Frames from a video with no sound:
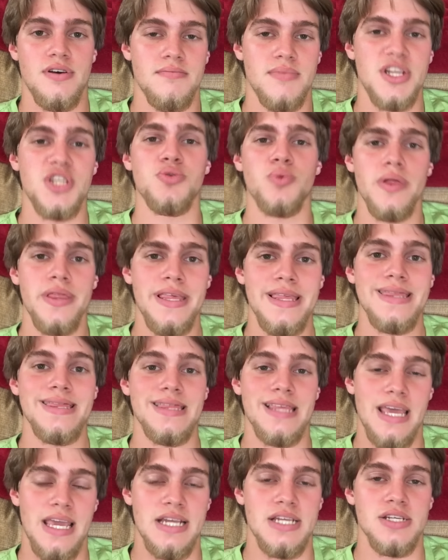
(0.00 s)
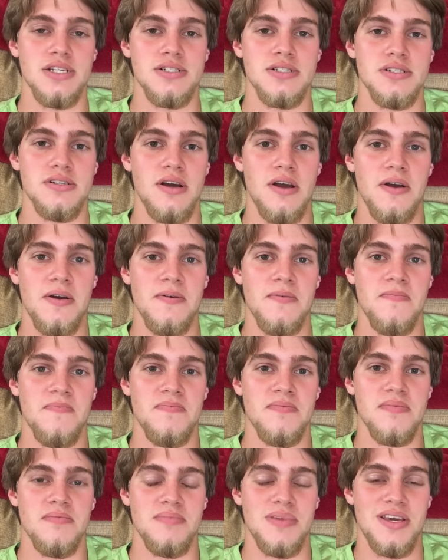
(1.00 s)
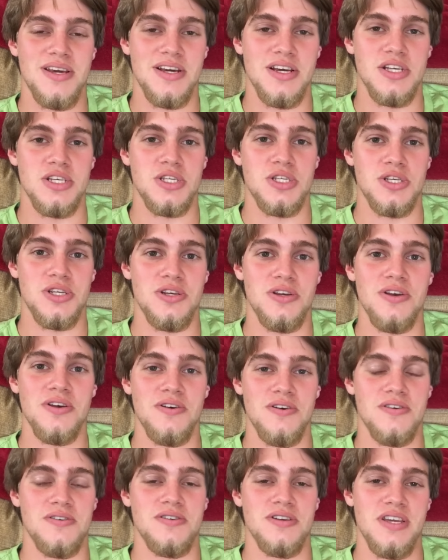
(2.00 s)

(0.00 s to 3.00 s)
But he's really late because